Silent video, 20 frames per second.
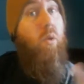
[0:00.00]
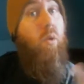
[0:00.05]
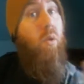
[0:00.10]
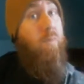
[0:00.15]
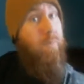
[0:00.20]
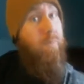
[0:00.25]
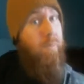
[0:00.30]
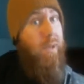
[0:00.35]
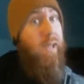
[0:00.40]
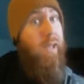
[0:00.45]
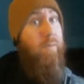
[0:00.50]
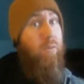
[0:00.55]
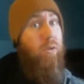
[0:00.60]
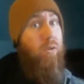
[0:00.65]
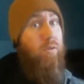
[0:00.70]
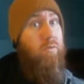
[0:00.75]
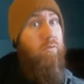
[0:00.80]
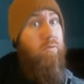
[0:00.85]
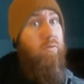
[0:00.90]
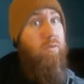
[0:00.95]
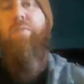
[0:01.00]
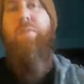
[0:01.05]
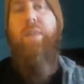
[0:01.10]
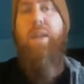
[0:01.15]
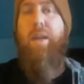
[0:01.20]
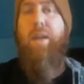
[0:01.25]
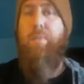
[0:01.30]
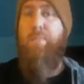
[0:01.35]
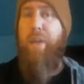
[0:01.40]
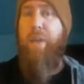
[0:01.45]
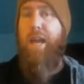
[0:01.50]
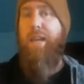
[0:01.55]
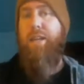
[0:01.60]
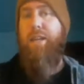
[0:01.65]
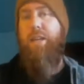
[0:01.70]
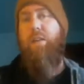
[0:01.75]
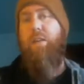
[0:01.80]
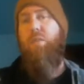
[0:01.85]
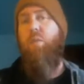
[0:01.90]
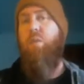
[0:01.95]
or people, and
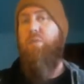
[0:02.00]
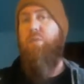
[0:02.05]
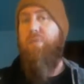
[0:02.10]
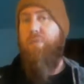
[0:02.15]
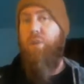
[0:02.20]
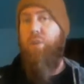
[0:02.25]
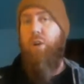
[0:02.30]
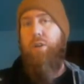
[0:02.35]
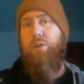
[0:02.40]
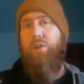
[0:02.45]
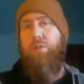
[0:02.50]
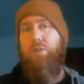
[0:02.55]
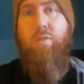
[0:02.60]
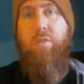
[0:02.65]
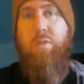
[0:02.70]
pedi, or foot.